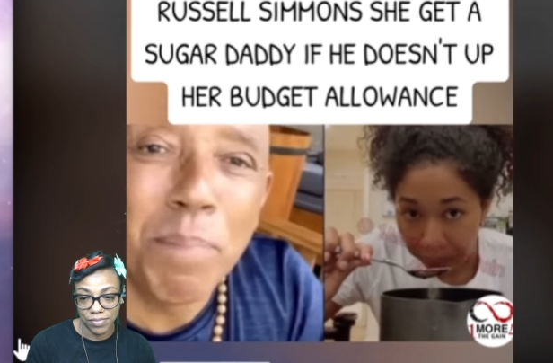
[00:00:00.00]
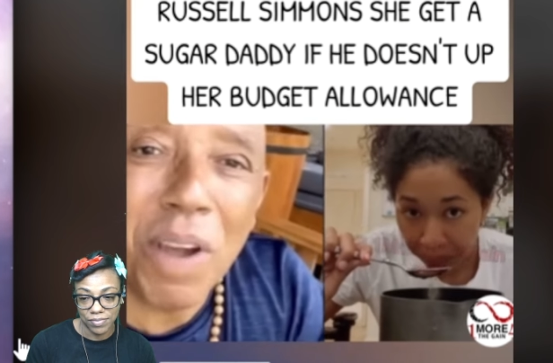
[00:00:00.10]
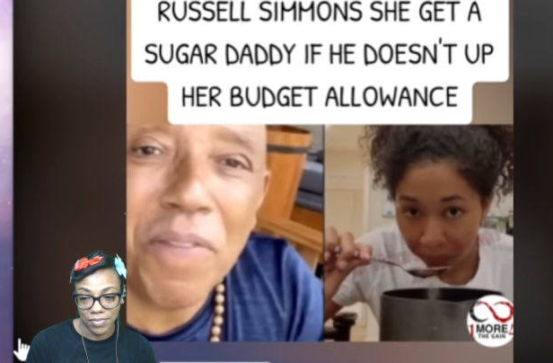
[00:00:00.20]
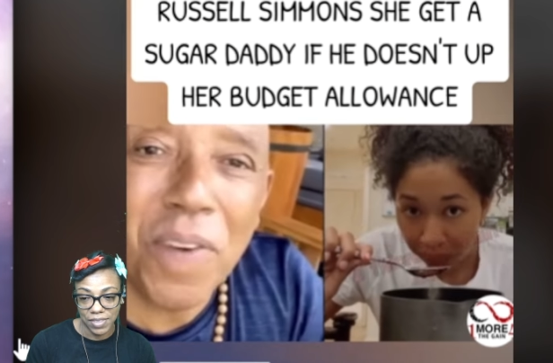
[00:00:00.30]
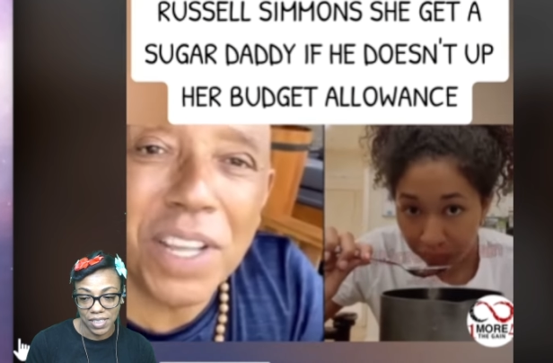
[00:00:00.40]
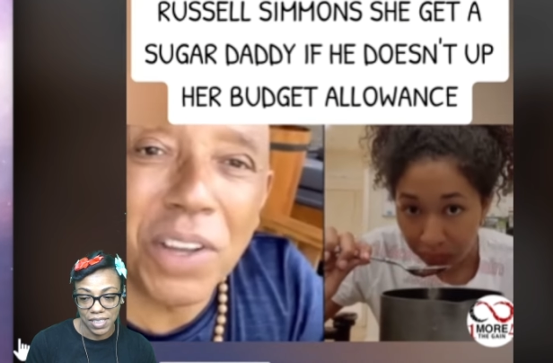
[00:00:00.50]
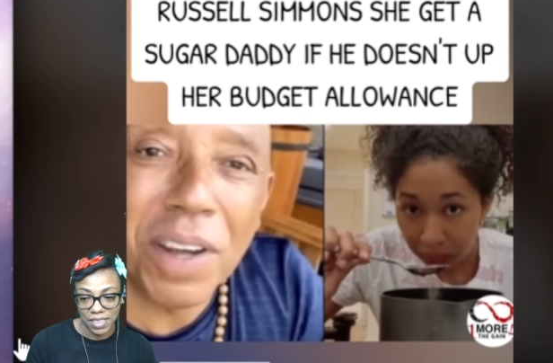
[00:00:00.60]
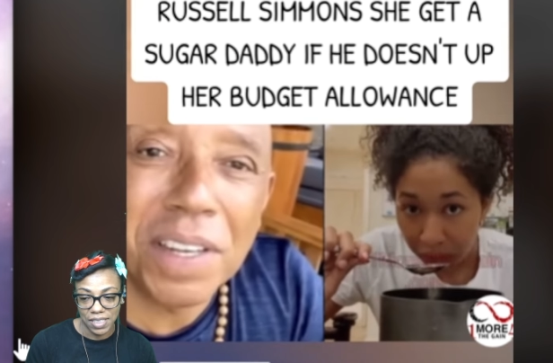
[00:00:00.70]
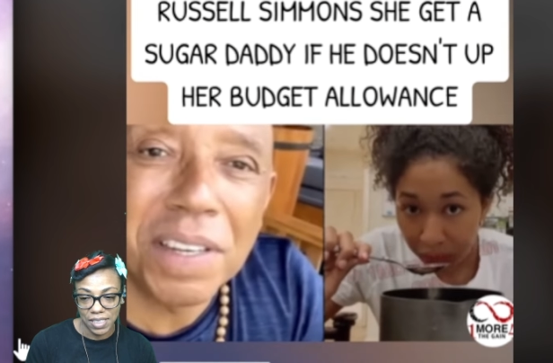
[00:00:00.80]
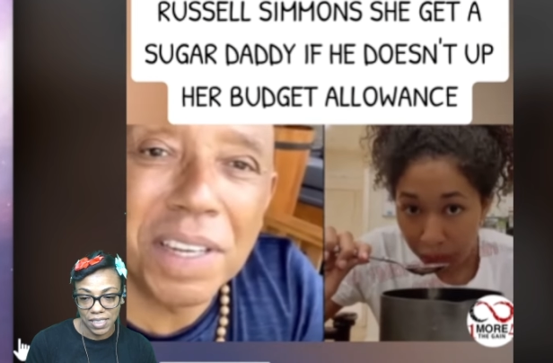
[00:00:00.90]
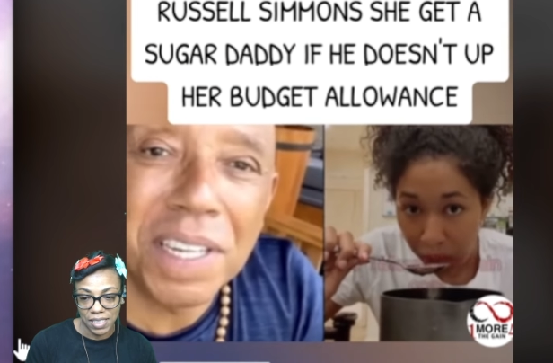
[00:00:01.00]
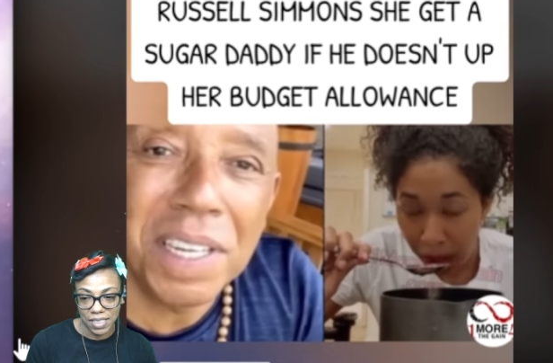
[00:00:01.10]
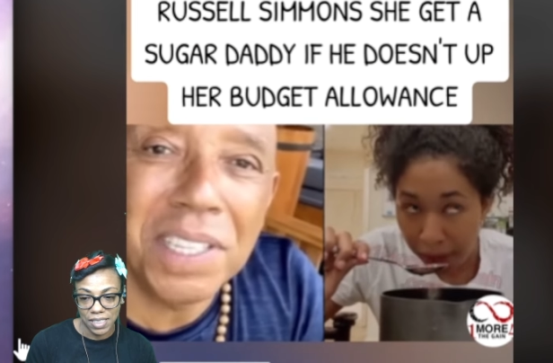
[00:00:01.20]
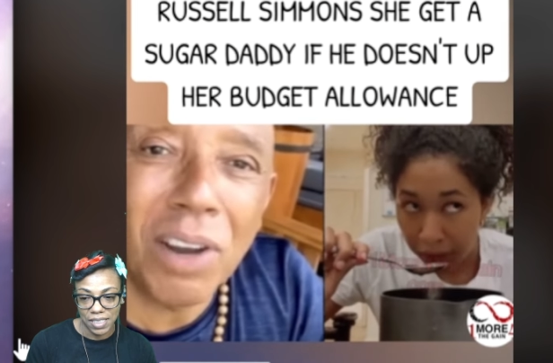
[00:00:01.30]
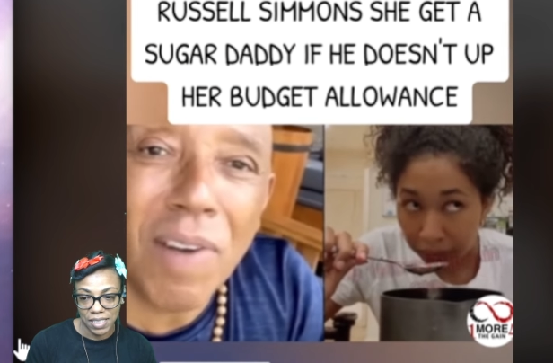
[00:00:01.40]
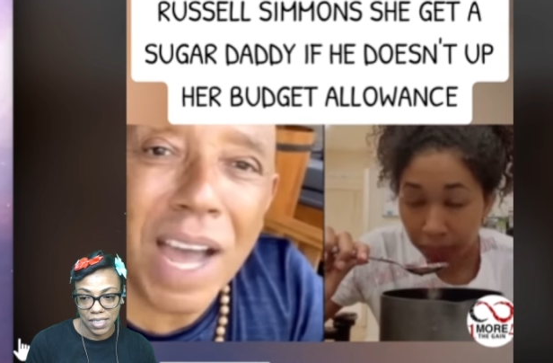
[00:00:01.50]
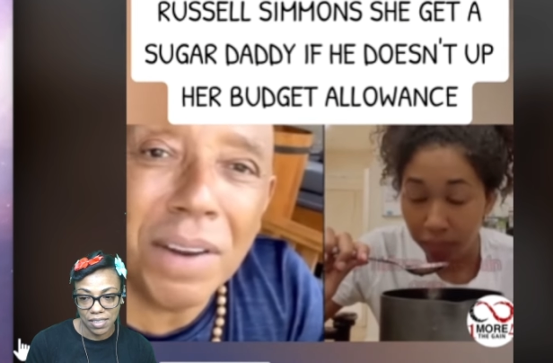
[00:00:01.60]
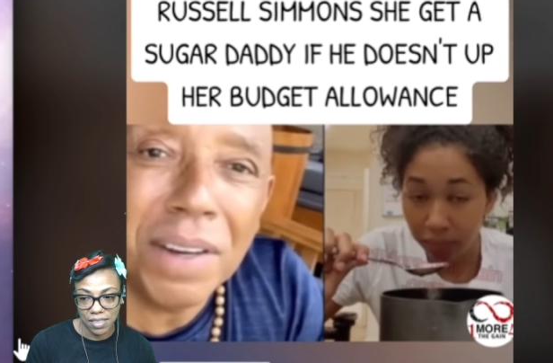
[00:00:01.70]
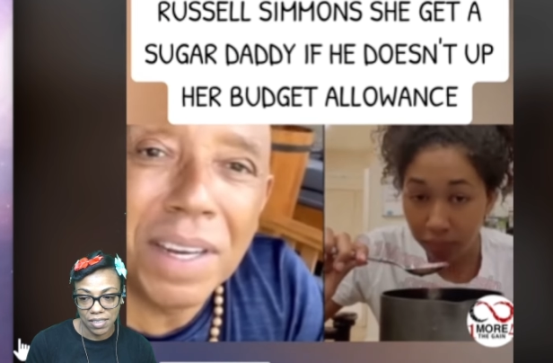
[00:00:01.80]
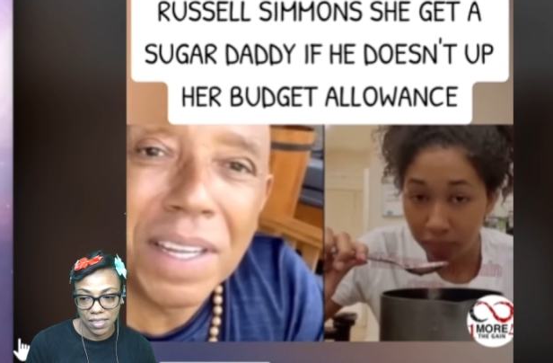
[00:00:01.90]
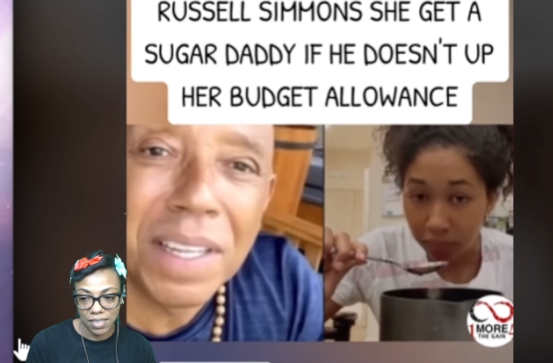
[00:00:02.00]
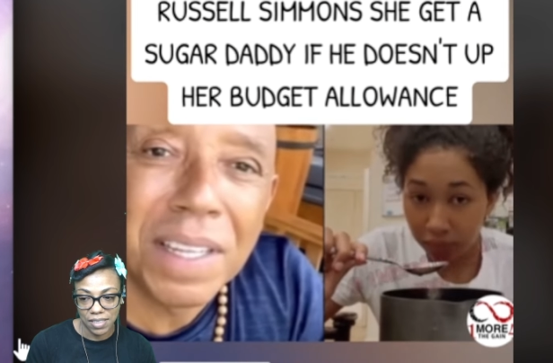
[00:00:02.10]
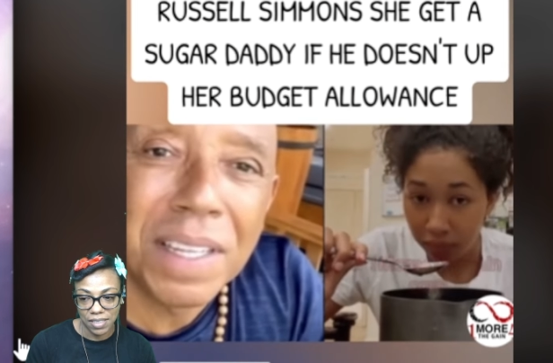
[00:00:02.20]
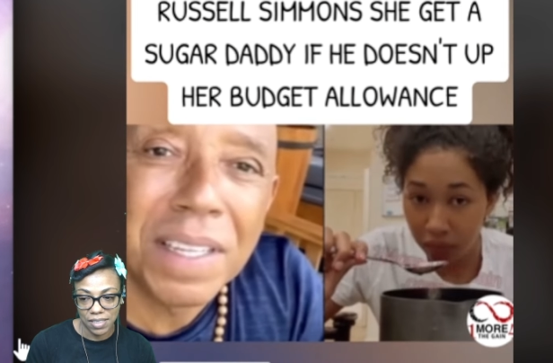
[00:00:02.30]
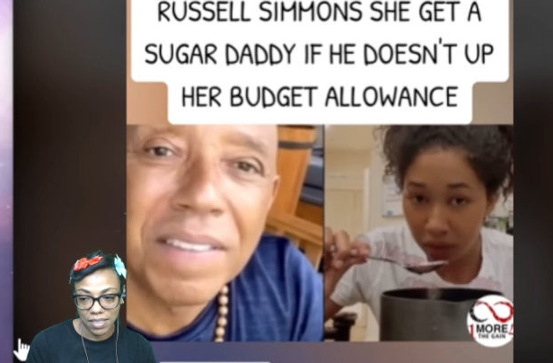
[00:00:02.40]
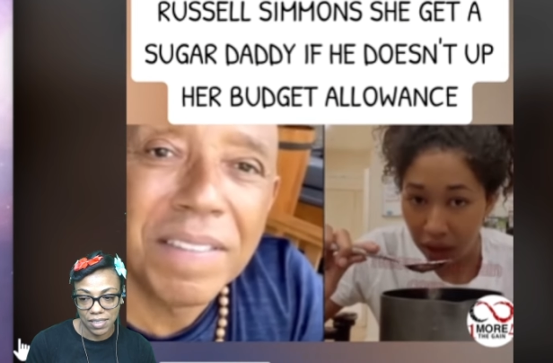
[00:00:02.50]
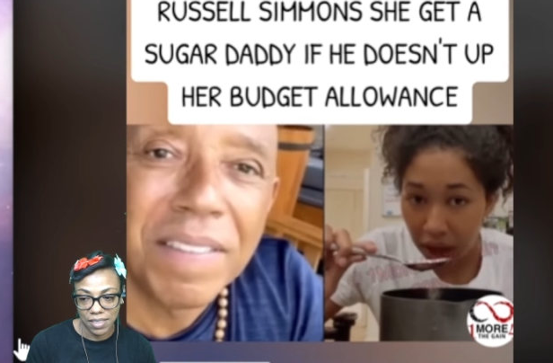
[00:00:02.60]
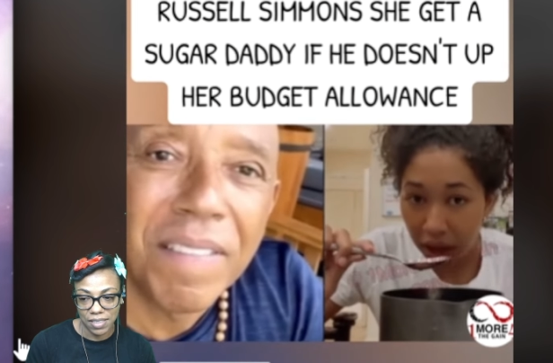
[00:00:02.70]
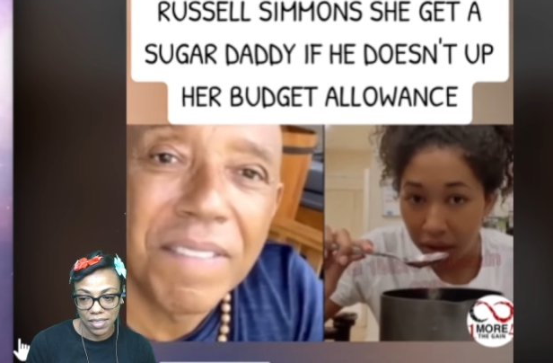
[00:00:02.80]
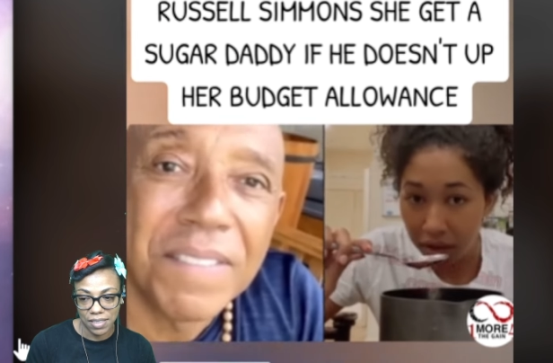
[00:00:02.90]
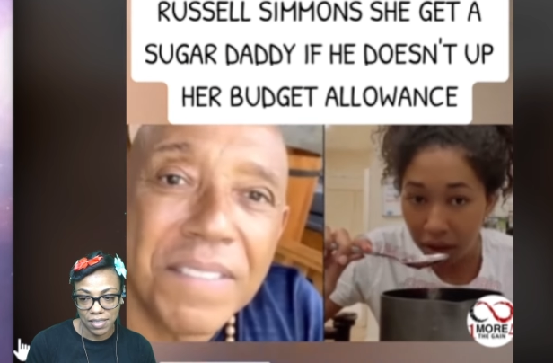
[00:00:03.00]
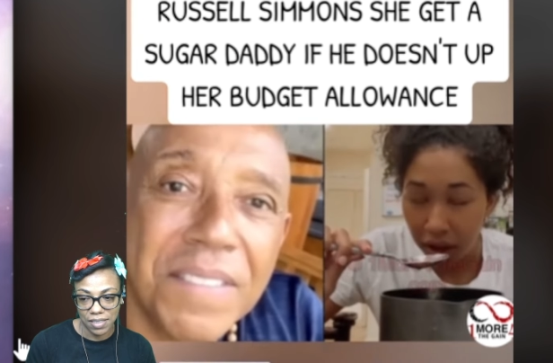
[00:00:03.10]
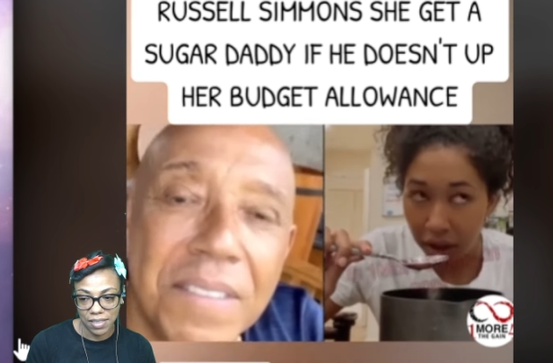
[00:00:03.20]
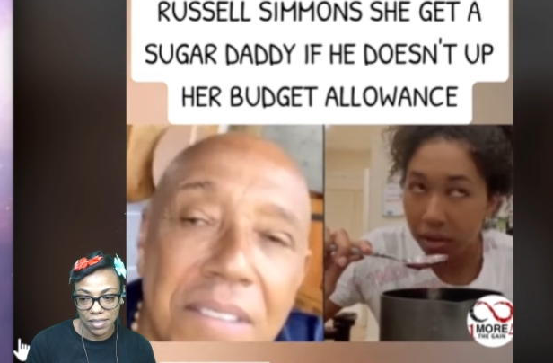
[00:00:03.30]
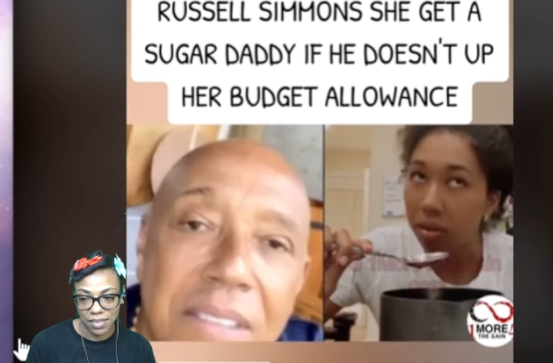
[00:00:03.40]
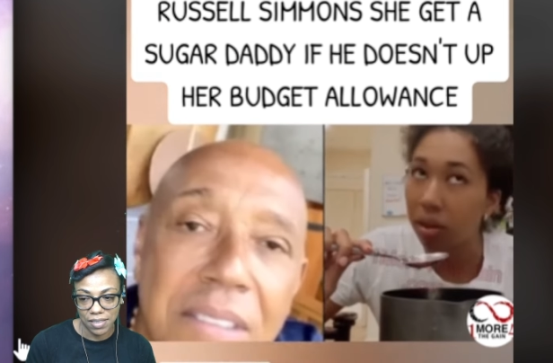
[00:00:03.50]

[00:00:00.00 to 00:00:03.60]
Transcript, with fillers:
Speaker 1: boyfriend of yours? Is he still around? Yeah, he's not.